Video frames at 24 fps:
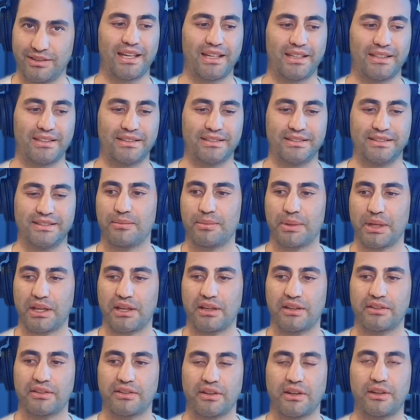And
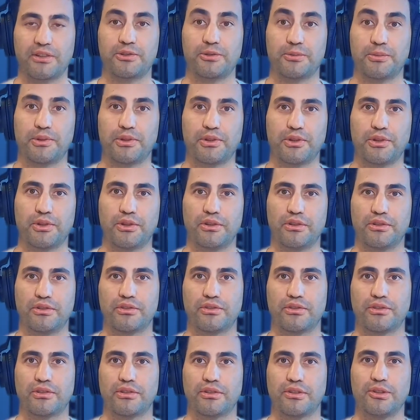because
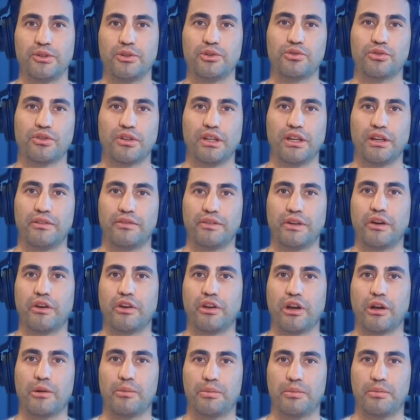entrepreneurs usually are very
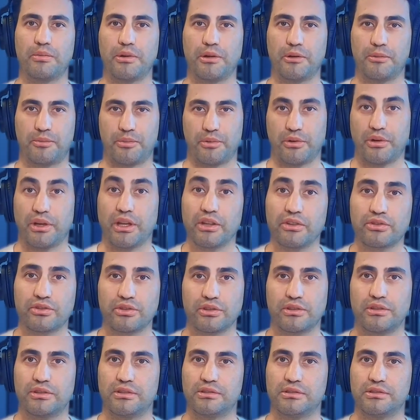
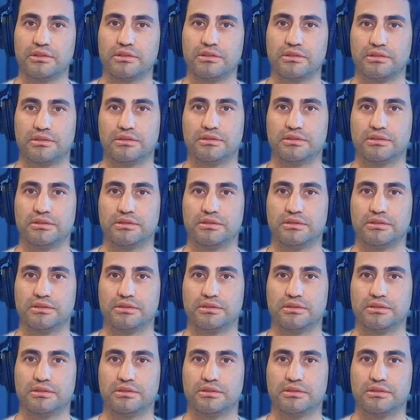operational